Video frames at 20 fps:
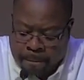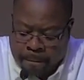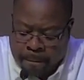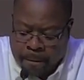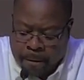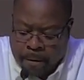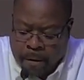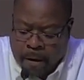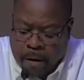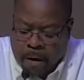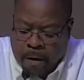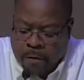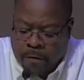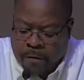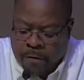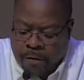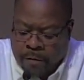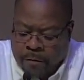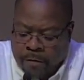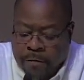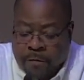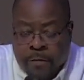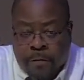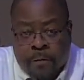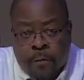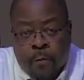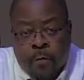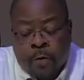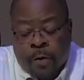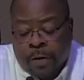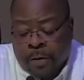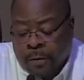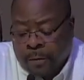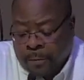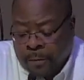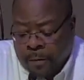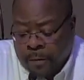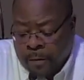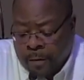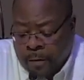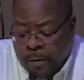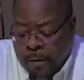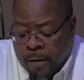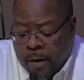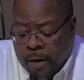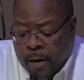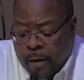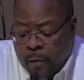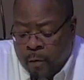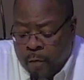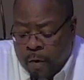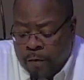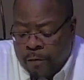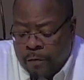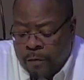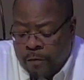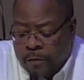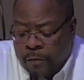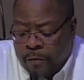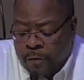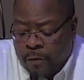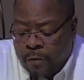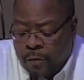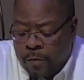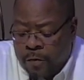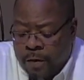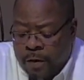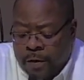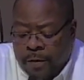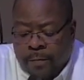our service this morning, I want you to know that